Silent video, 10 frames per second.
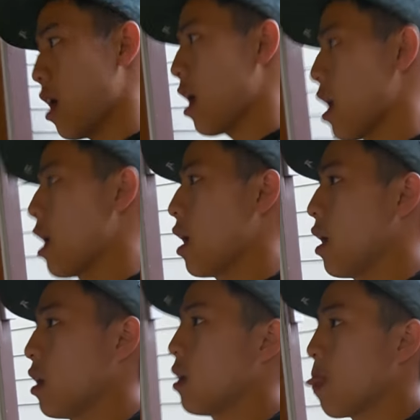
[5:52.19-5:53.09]

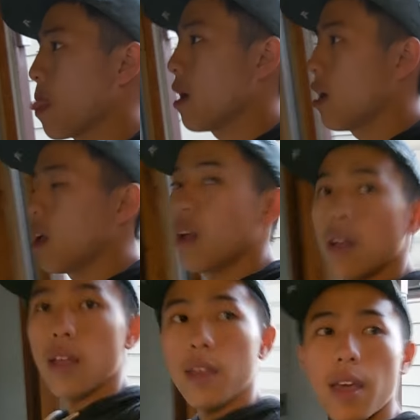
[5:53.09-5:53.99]
And,
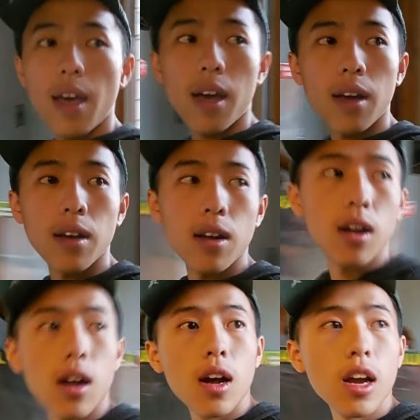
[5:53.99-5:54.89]
yeah,
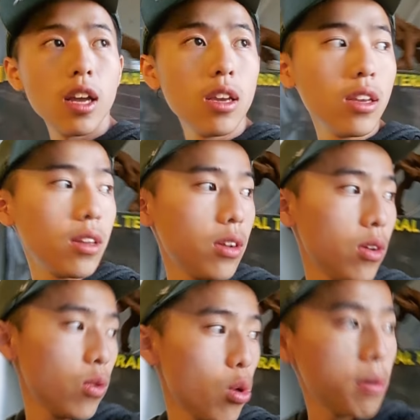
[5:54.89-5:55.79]

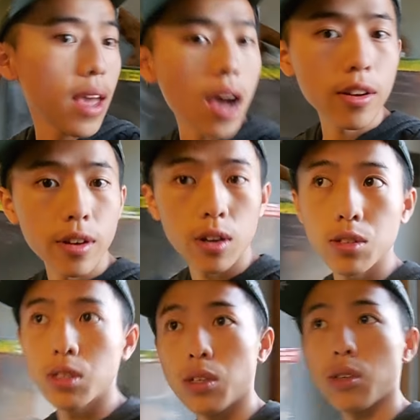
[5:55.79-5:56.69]
I will be out of here
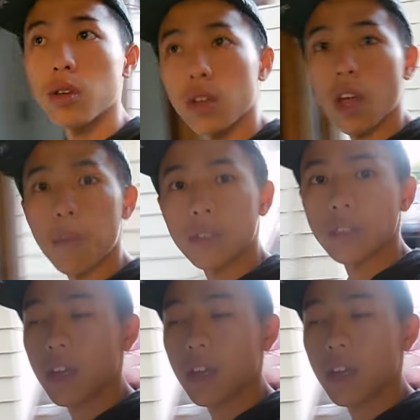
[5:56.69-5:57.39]
soon, because I've been